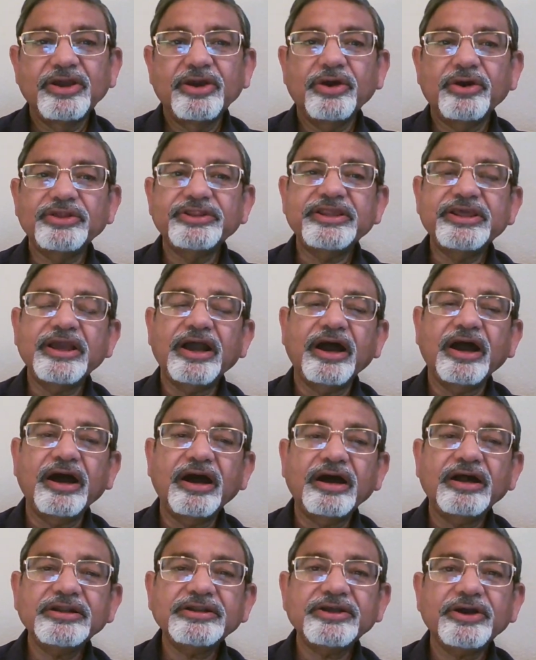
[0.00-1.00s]
on the
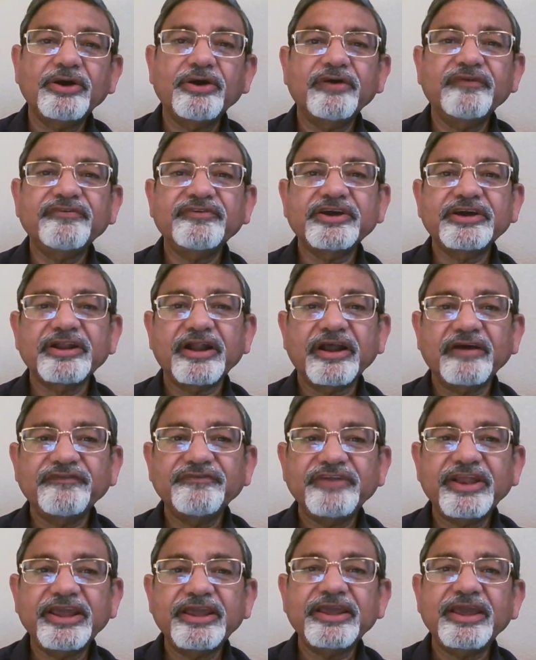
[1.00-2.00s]
art of
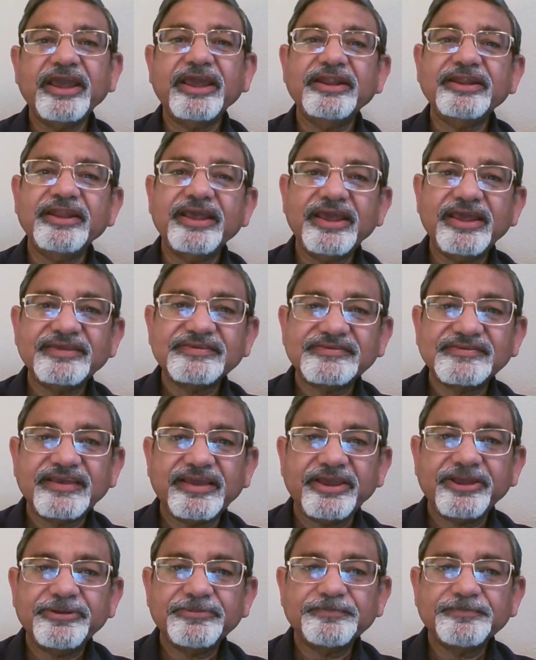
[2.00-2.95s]
crafting an essay.